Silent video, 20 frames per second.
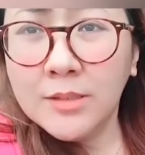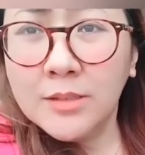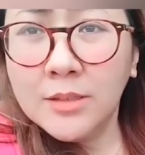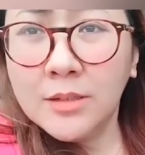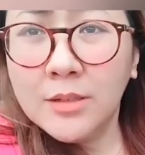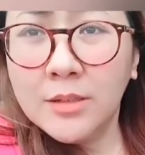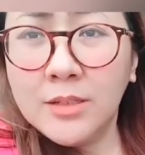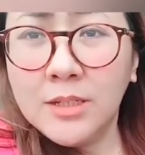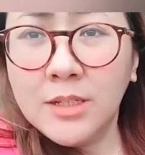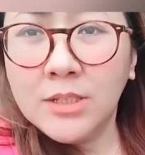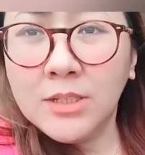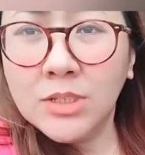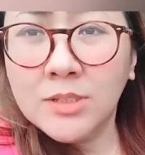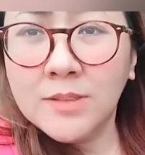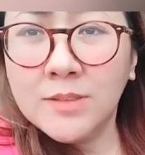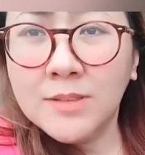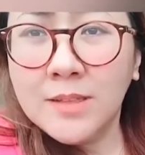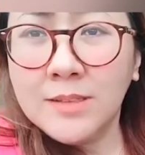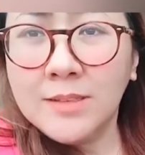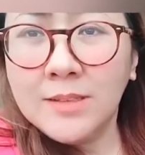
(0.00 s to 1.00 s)
So the
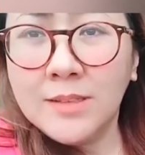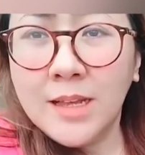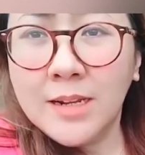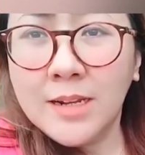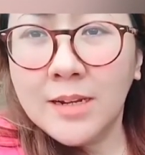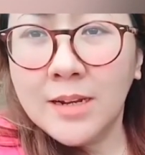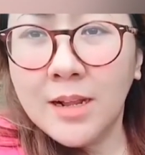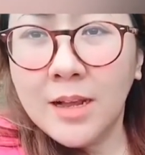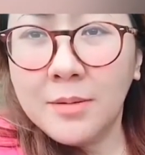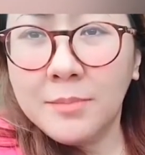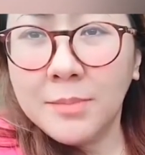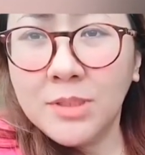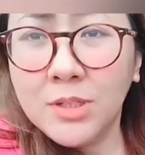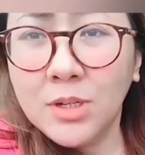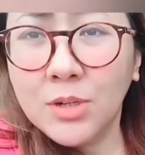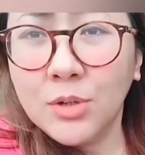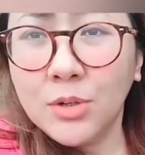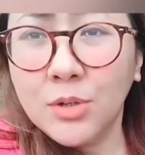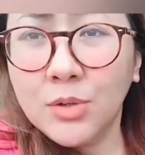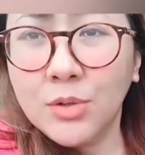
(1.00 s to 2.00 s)
teachers, they send
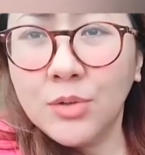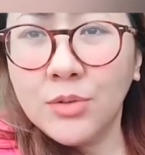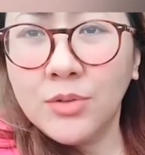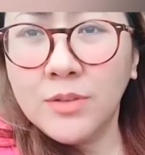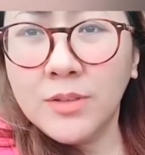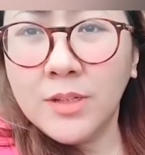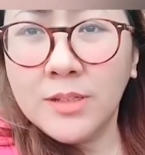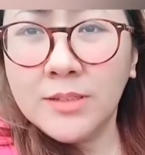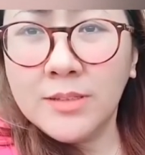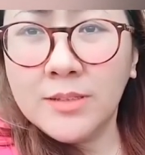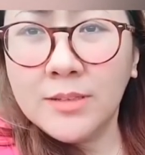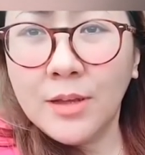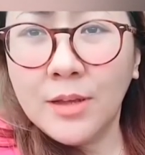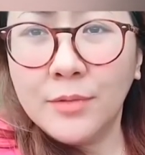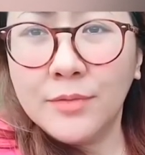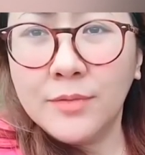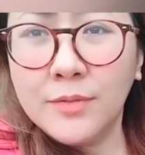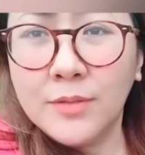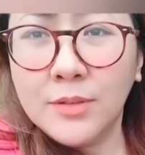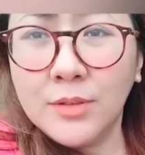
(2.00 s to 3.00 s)
materials and
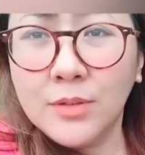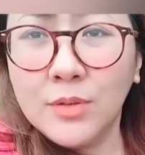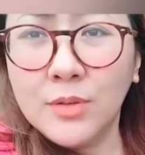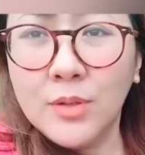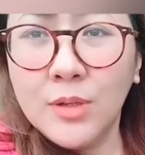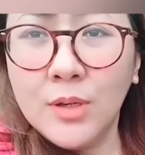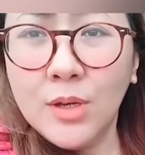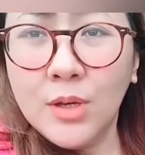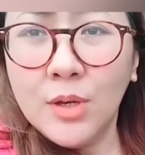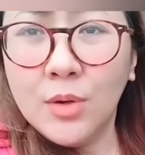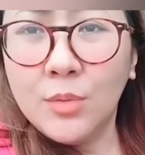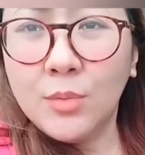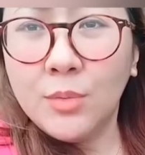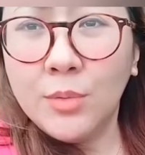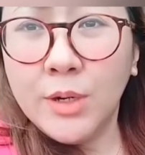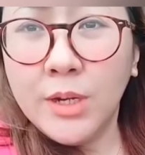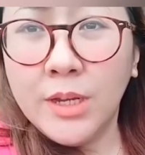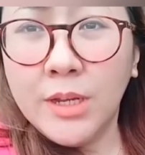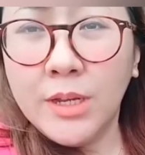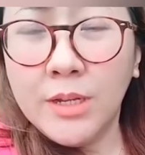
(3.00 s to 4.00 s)
stuff to
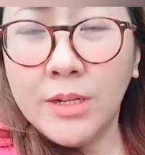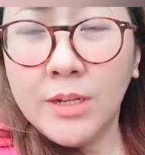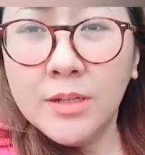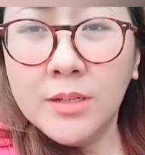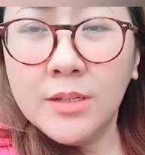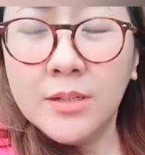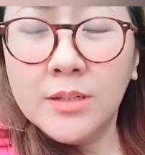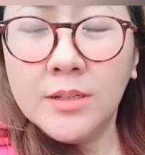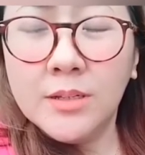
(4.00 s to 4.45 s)
read.